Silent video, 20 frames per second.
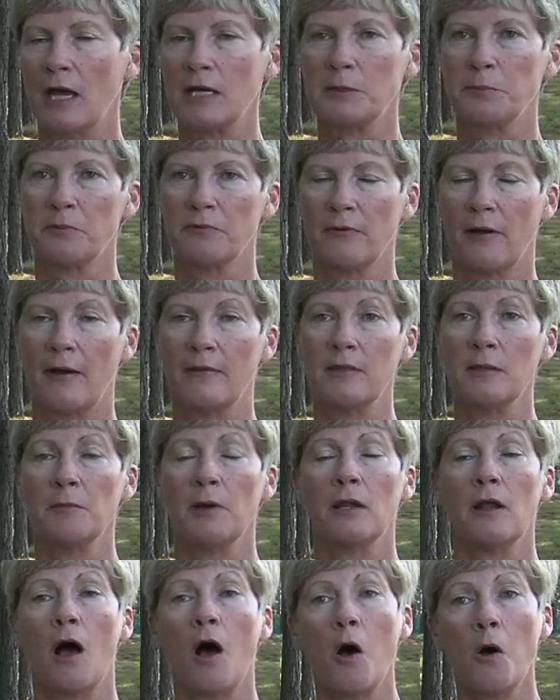got to provide
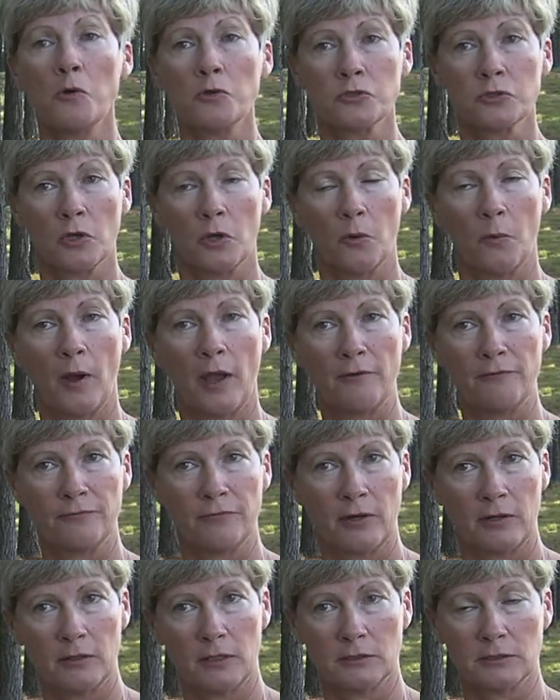them also a,
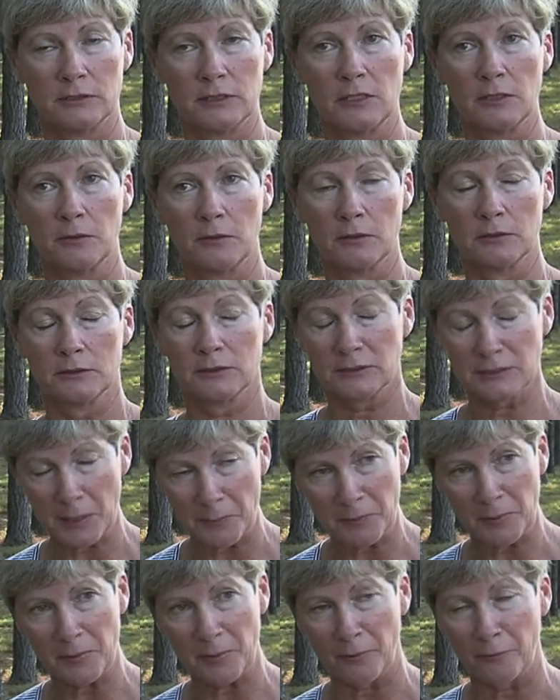a
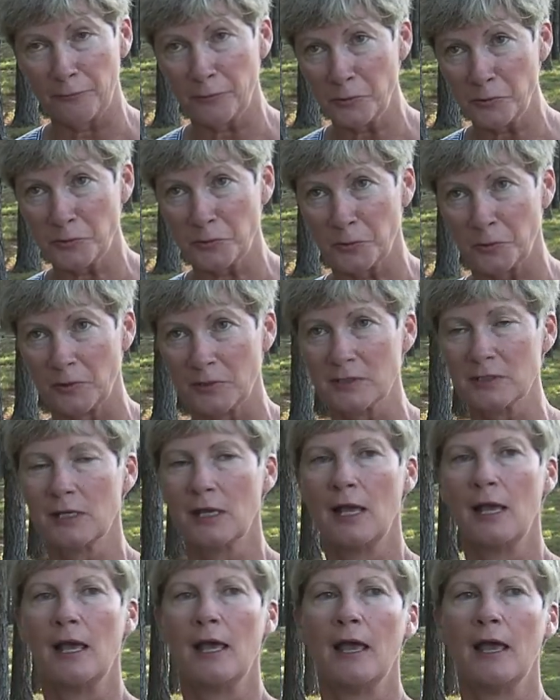supplemental food source.